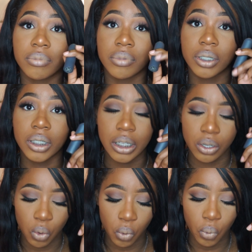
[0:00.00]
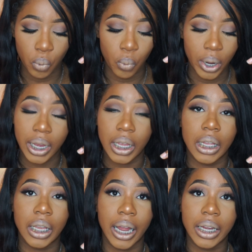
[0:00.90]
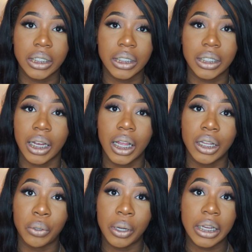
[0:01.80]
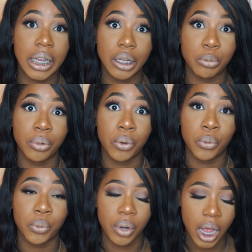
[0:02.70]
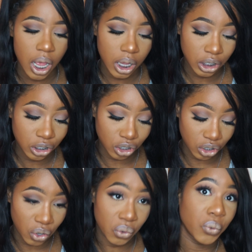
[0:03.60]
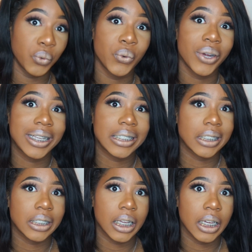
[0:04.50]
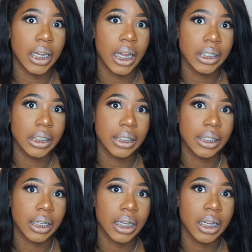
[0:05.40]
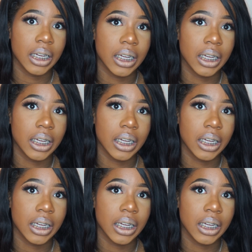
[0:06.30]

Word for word: She's way light, she's like a little yellow bone. So yeah, I need to